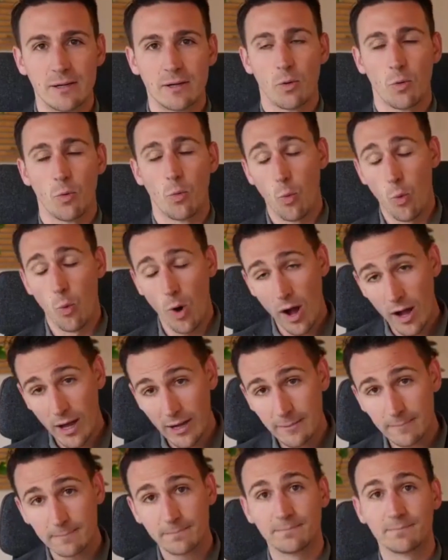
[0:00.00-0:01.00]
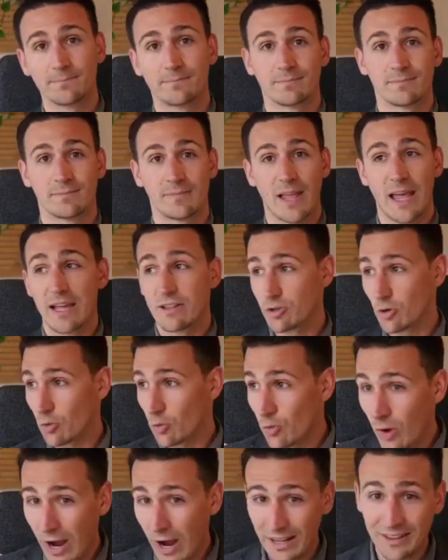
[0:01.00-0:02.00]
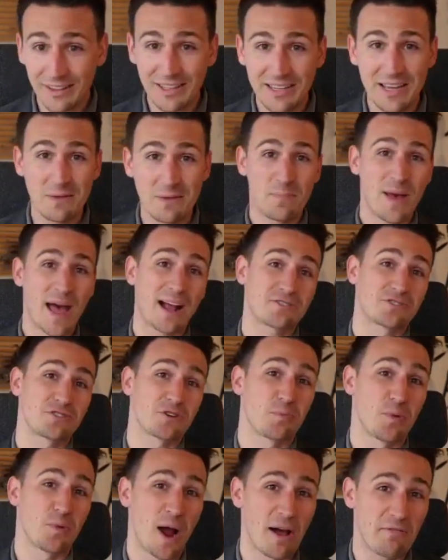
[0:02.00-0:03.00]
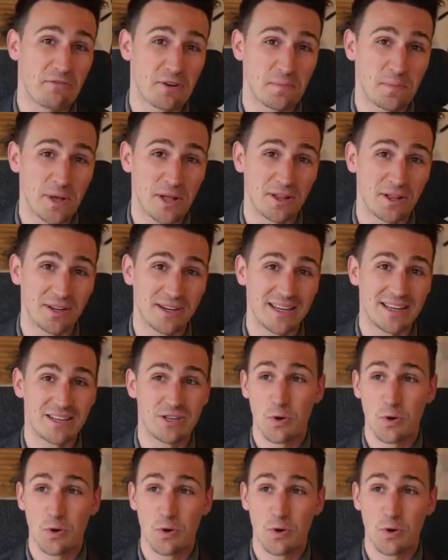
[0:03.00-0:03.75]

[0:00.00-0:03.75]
One, it directly impacts your profitability.